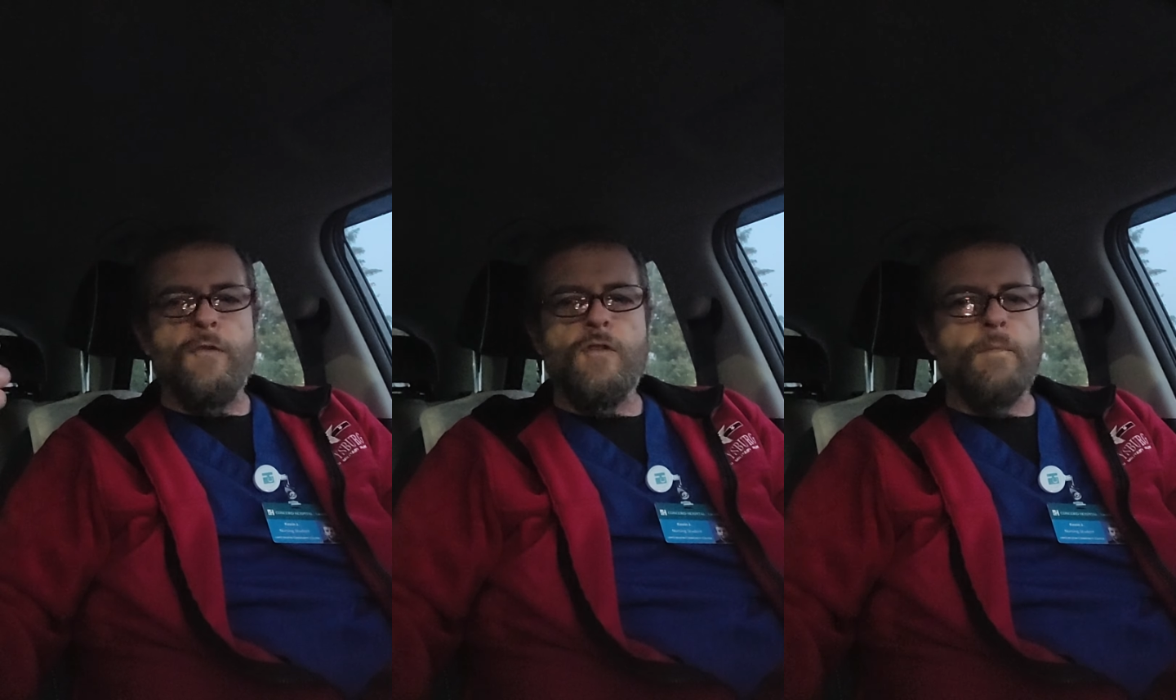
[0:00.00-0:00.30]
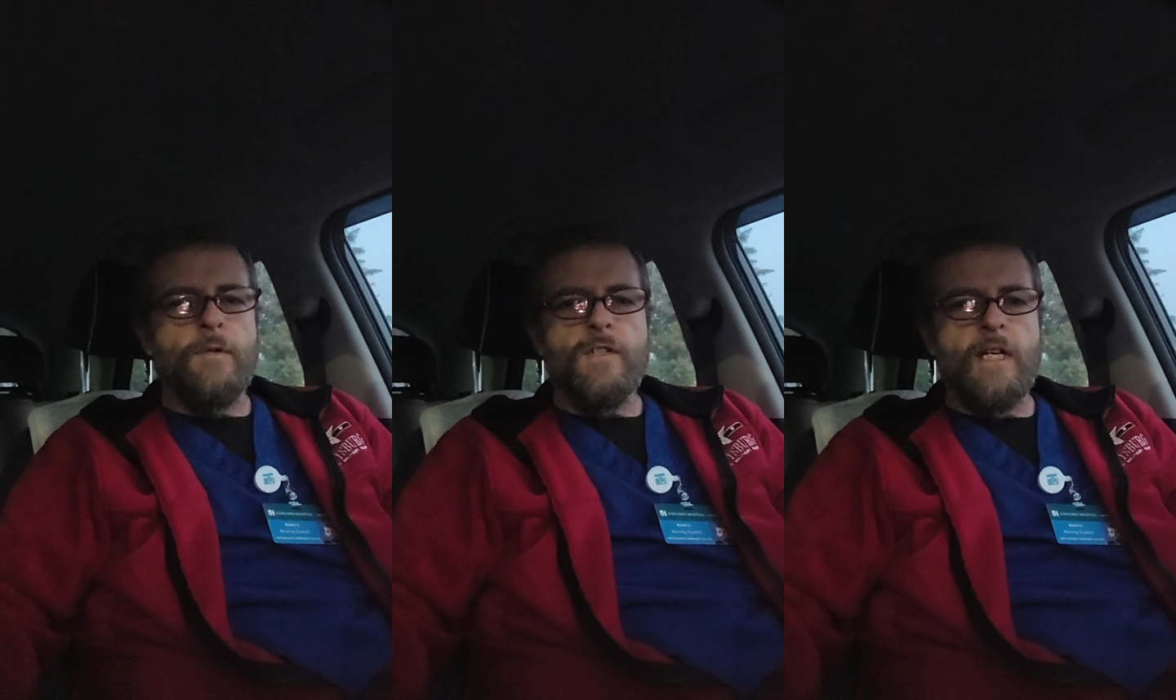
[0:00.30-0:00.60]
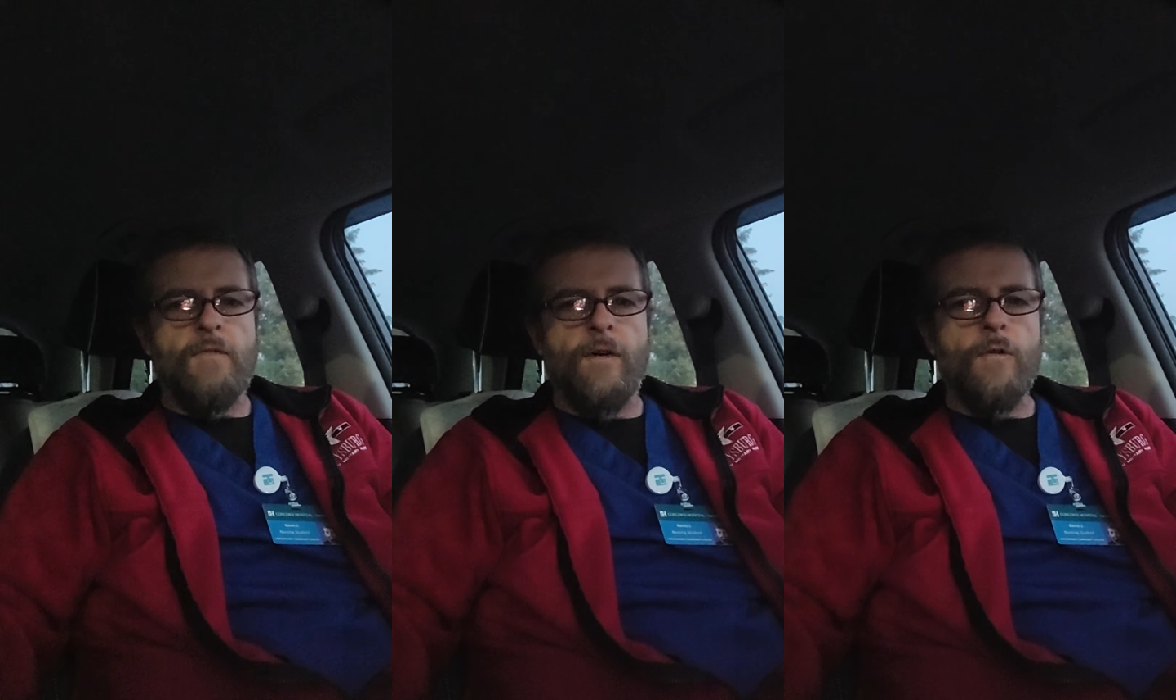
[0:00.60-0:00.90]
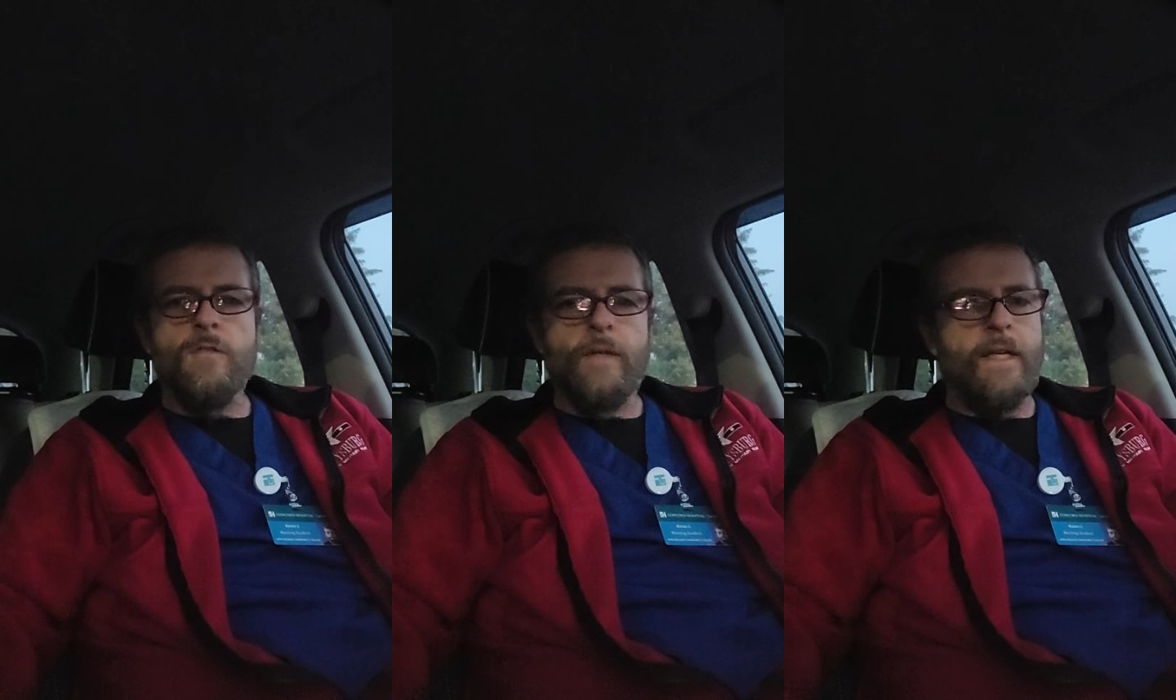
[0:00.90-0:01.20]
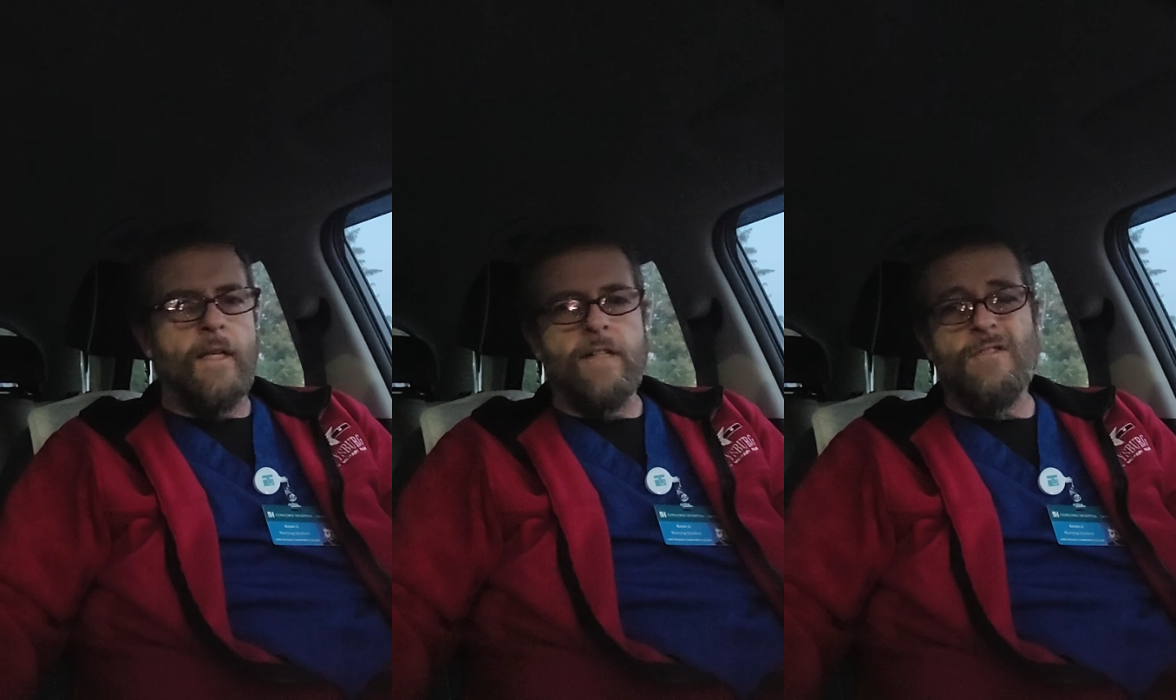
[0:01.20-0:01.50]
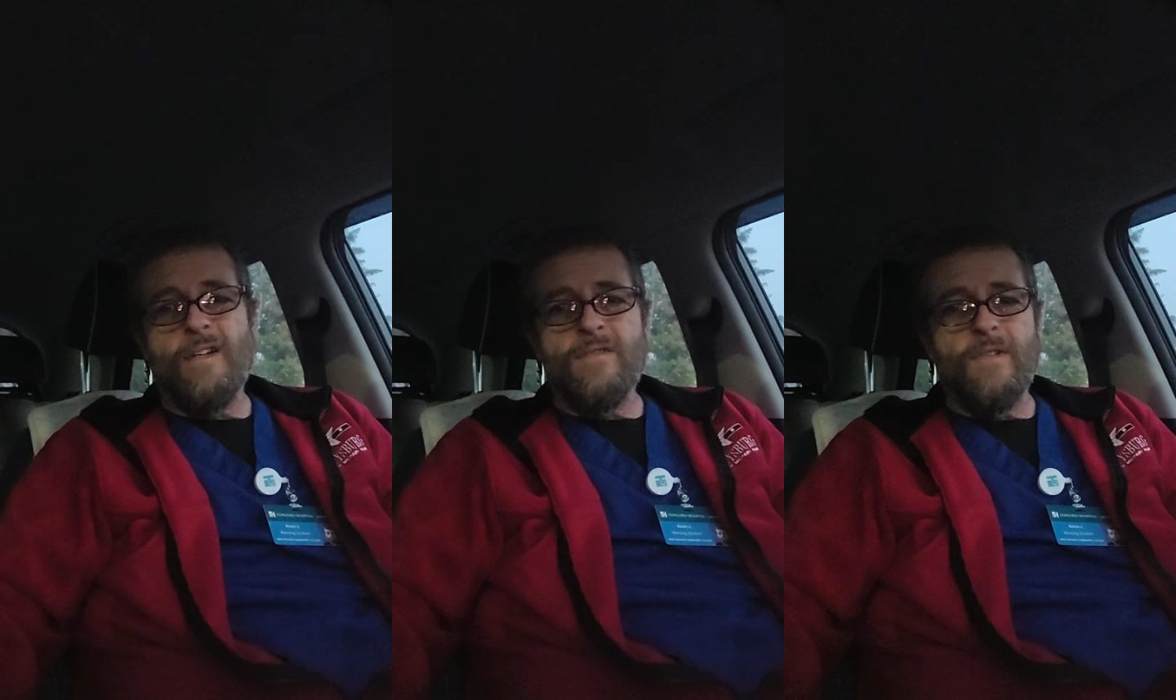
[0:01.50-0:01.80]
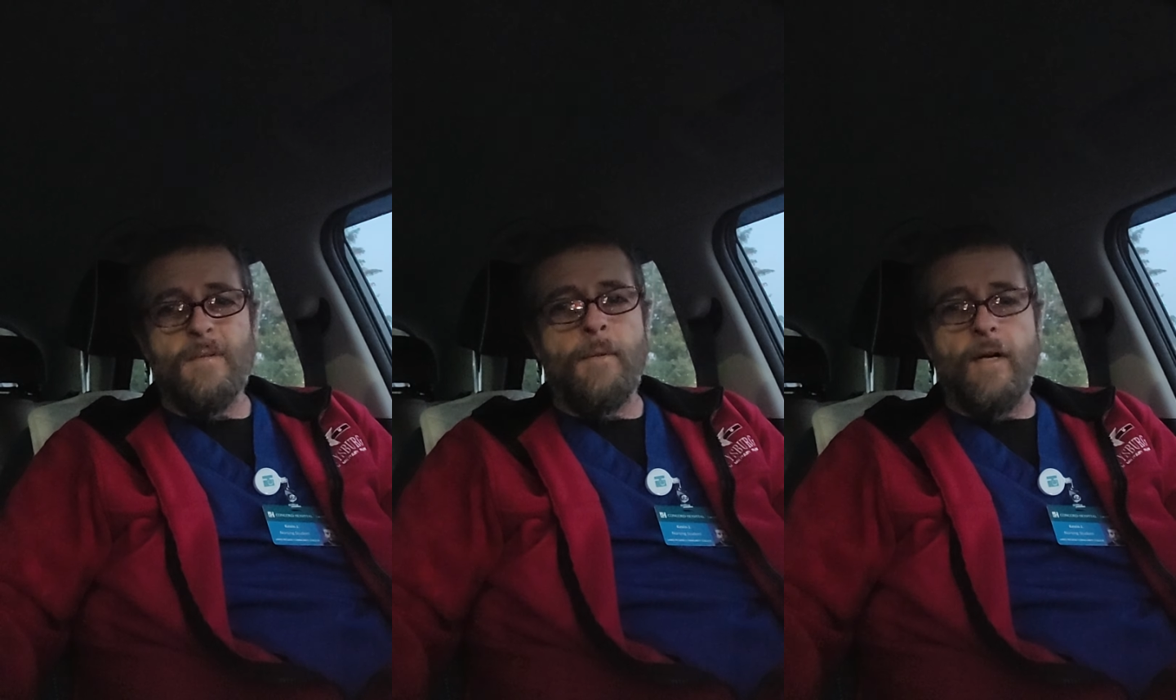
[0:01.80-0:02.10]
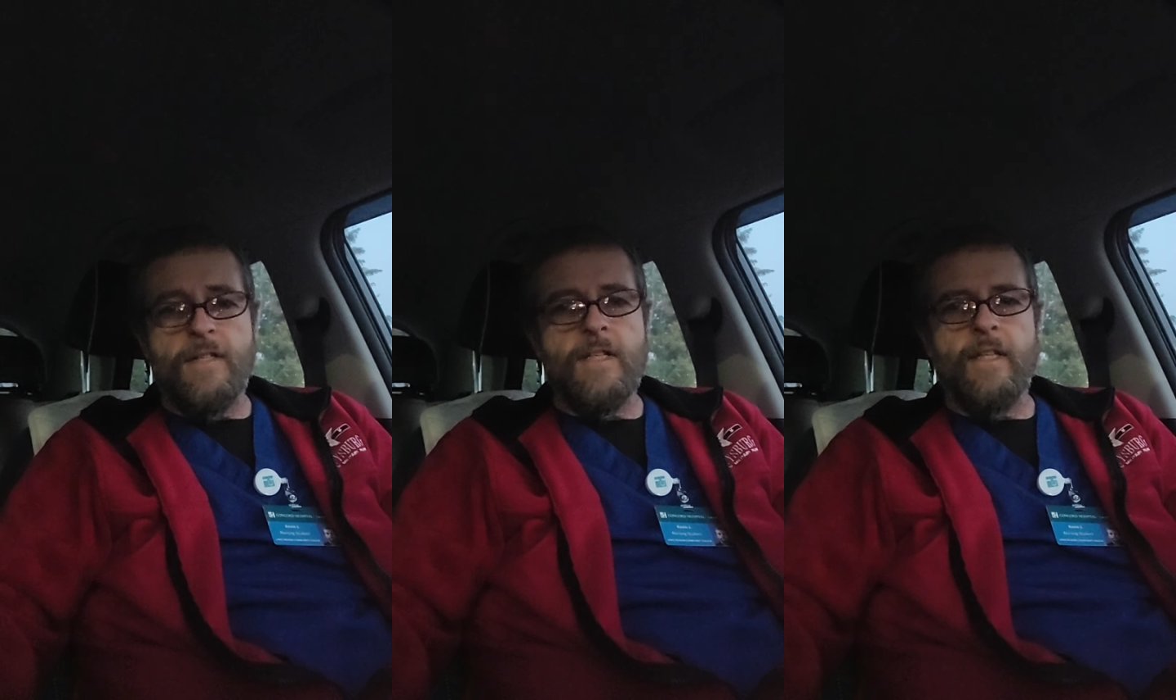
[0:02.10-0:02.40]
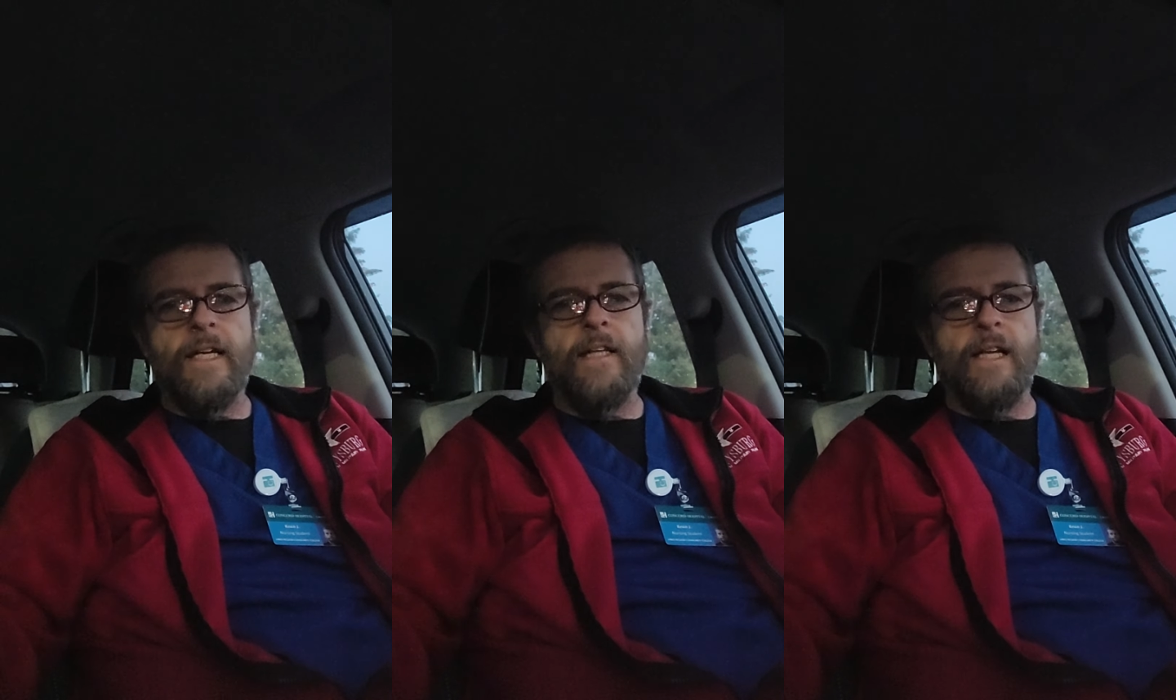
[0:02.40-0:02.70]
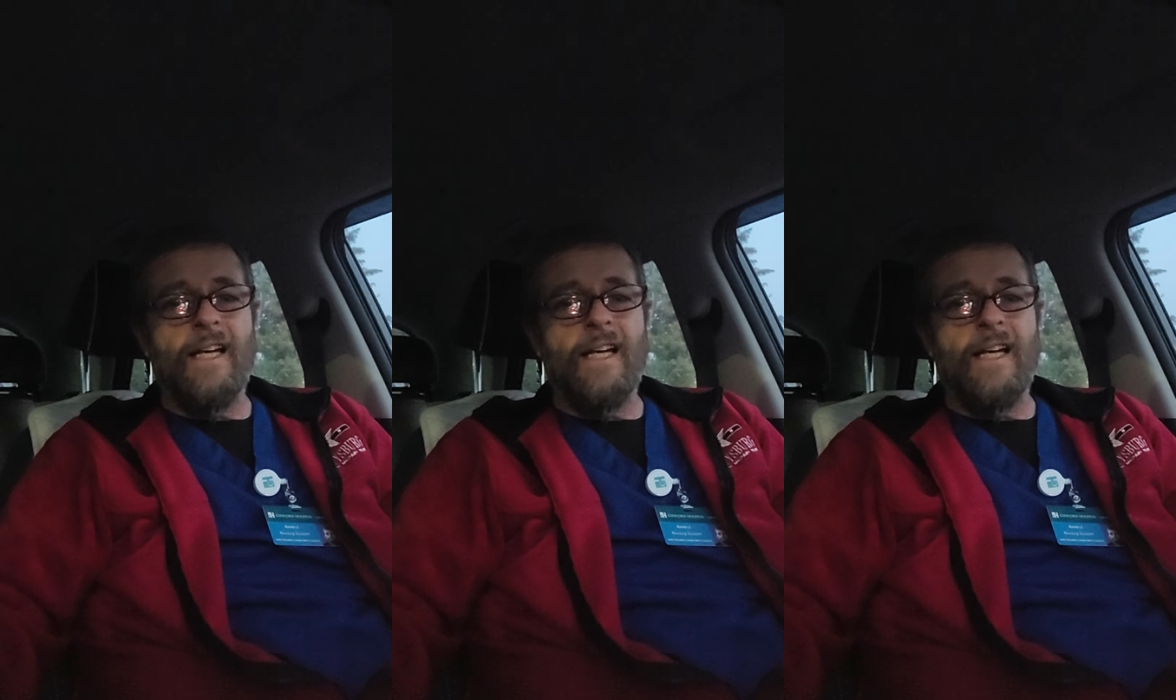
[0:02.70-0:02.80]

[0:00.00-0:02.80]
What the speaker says: super sick folks who get transferred to Boston get